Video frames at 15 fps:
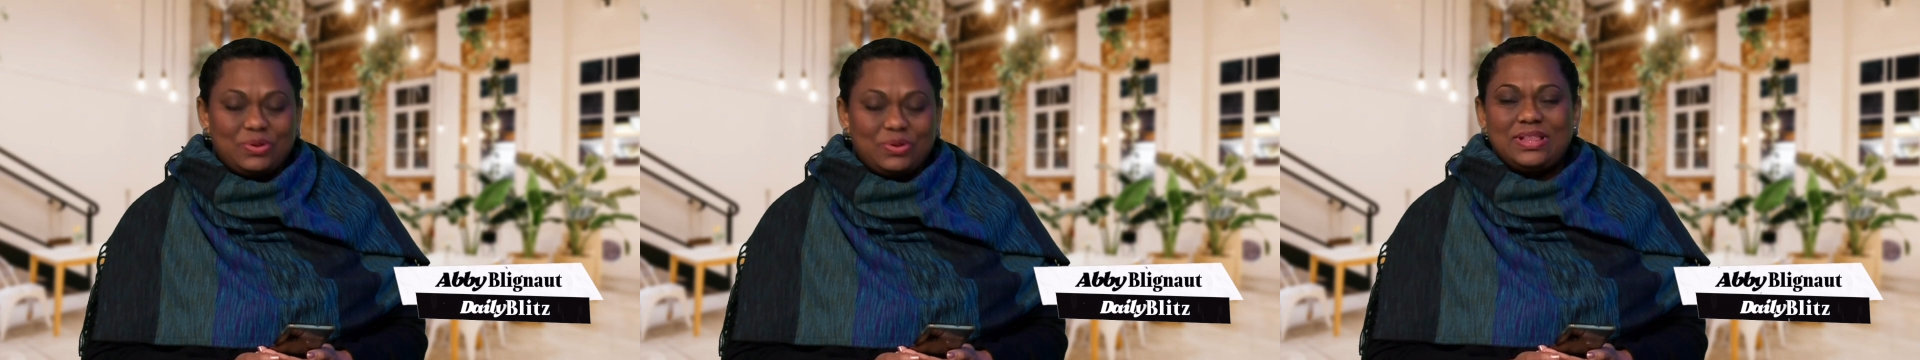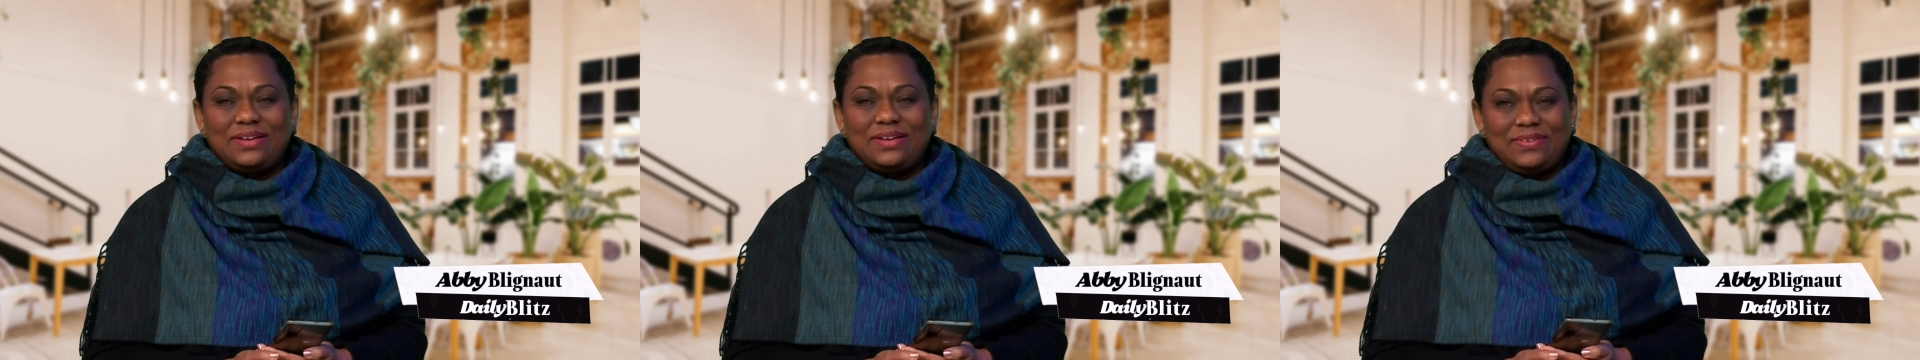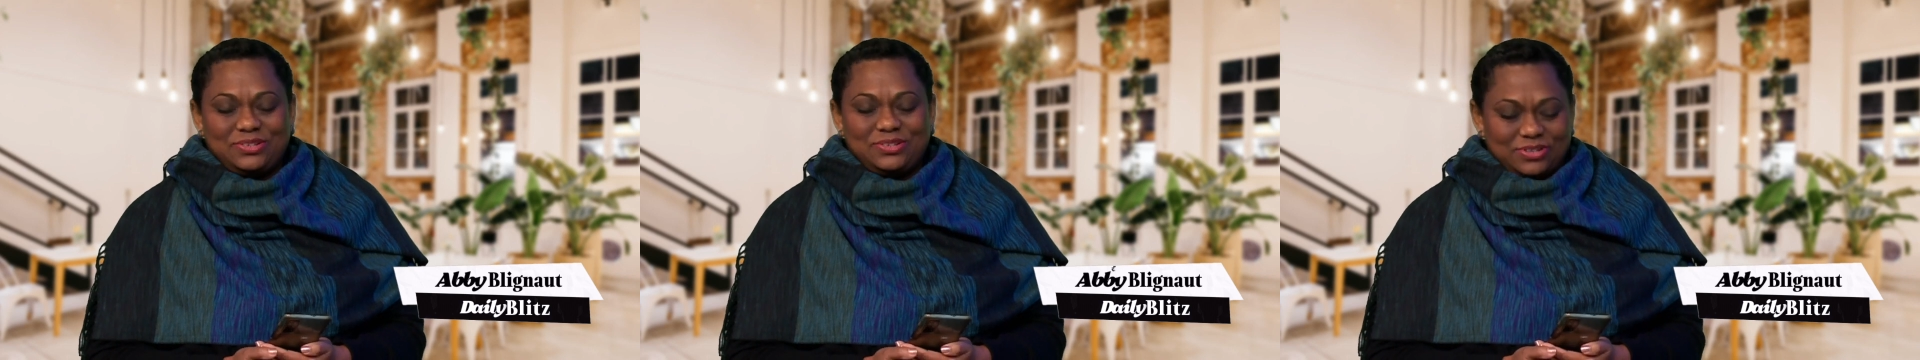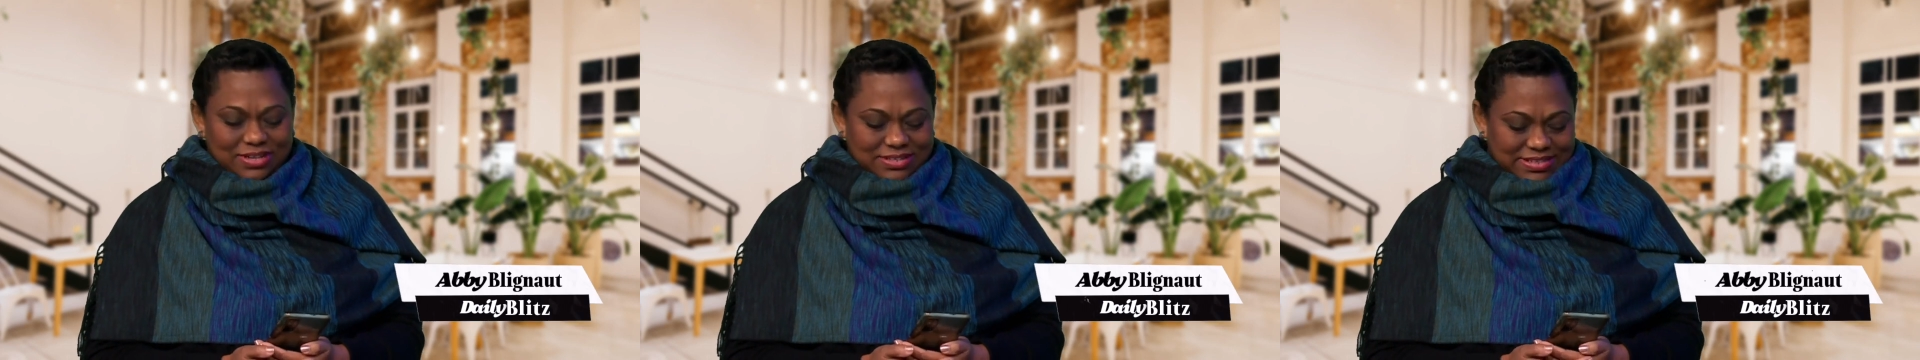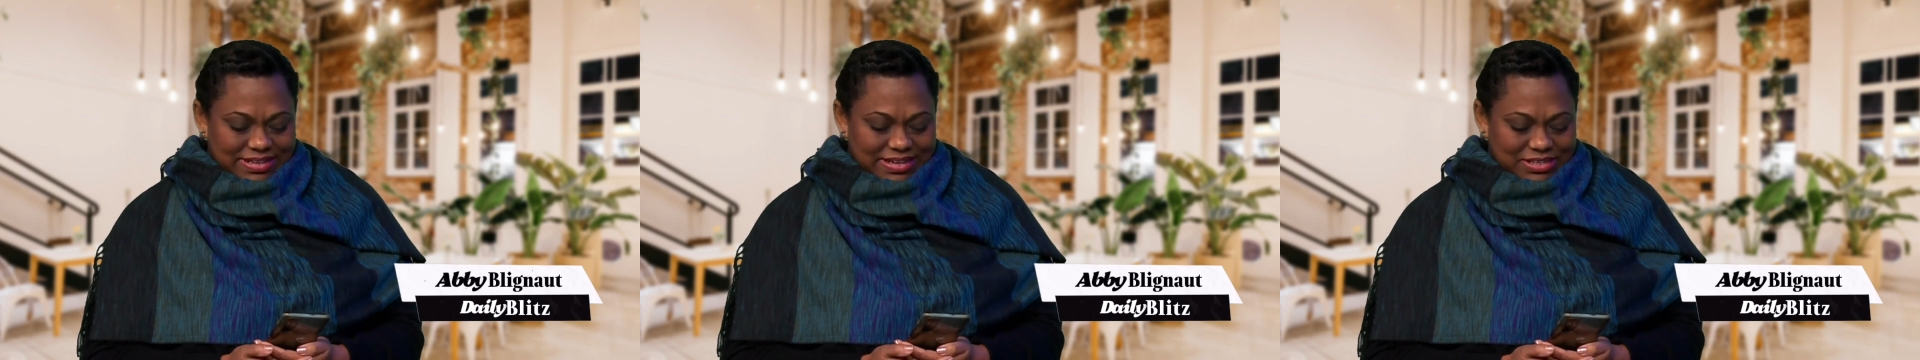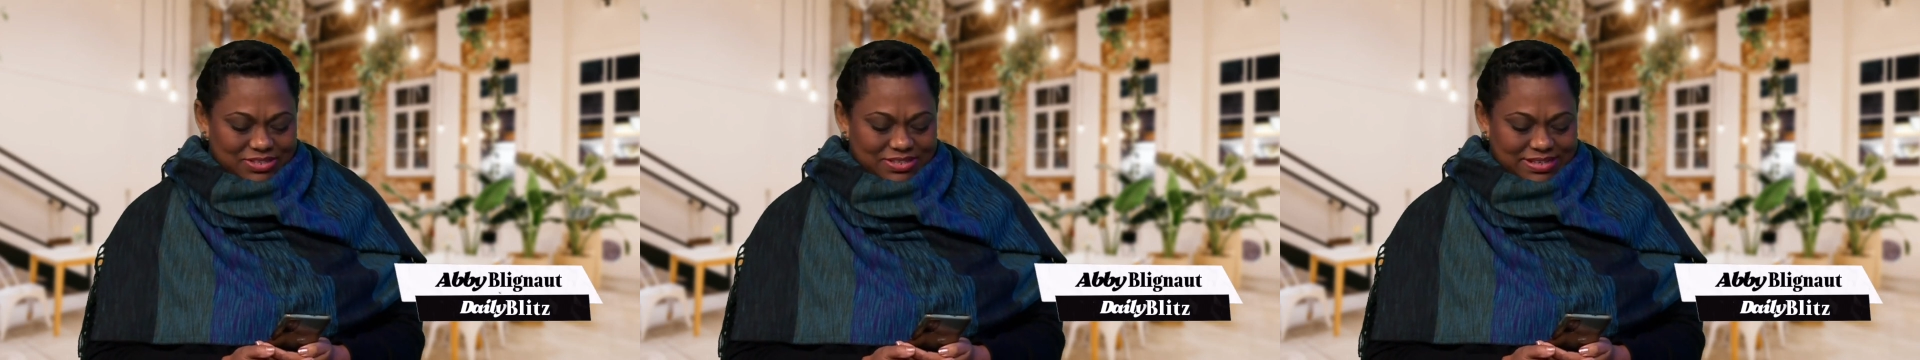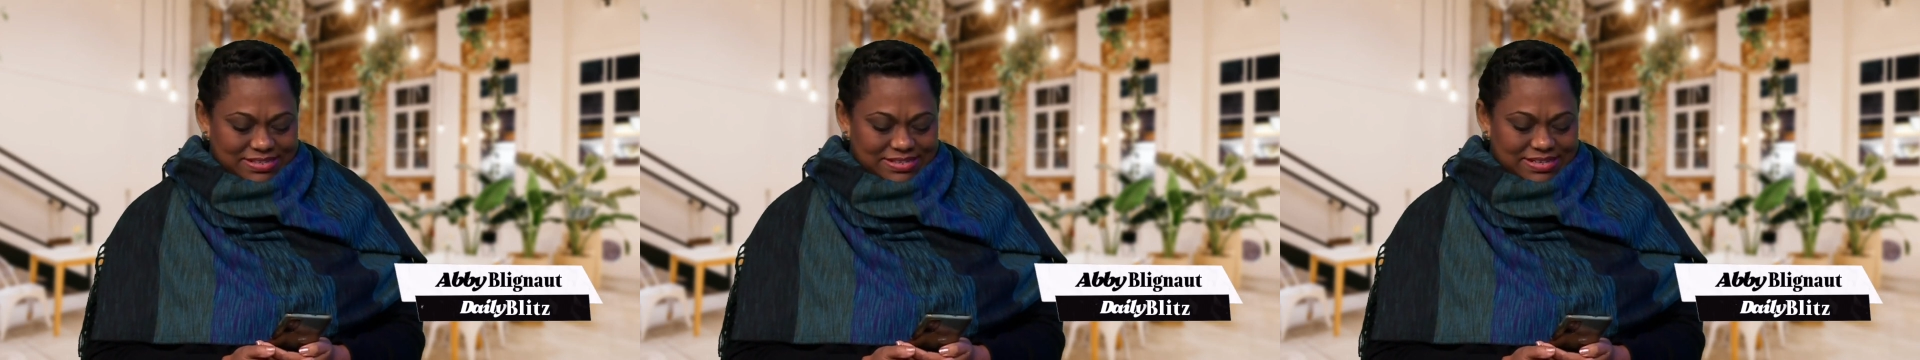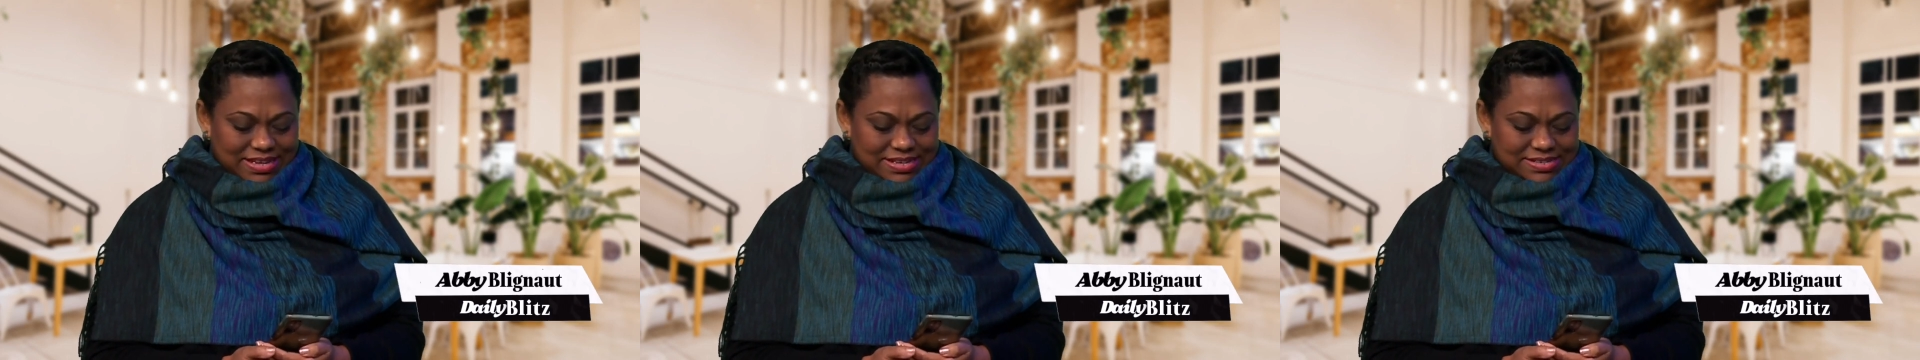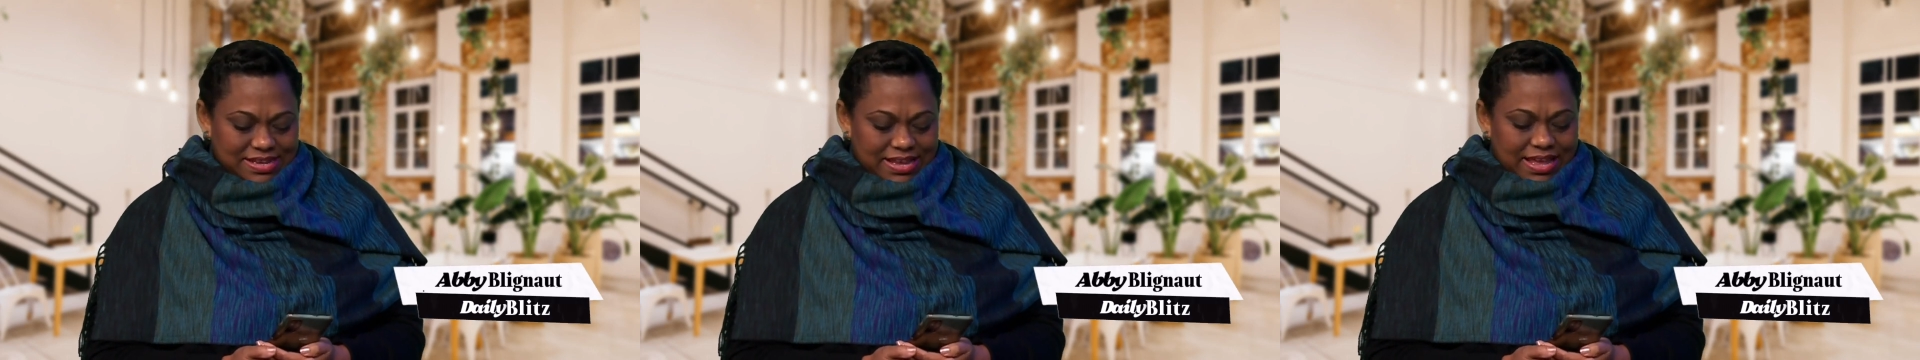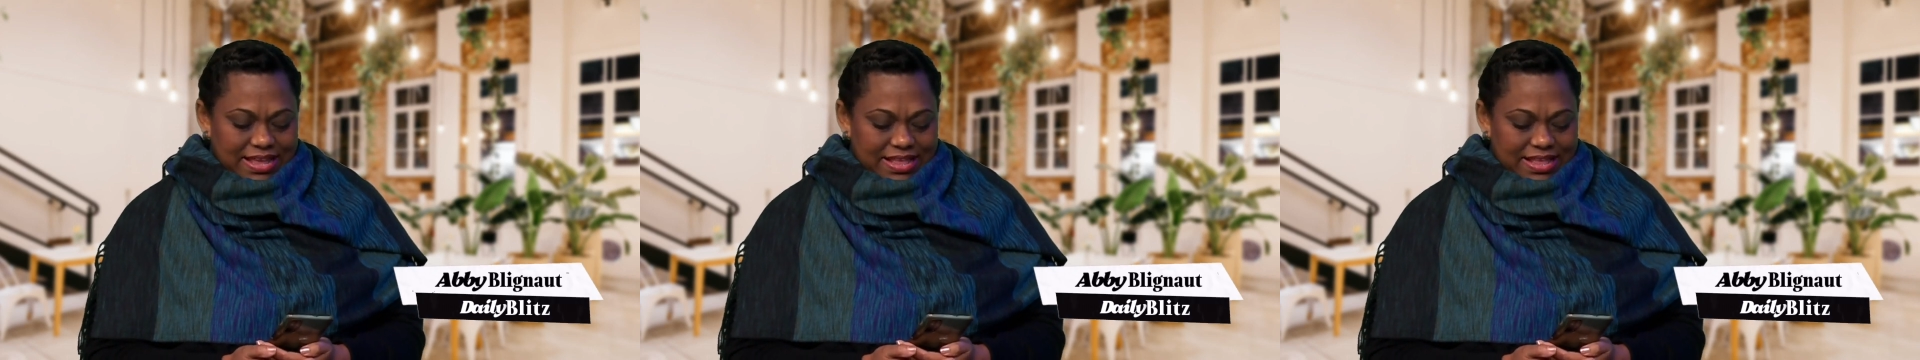Living Translation. It says,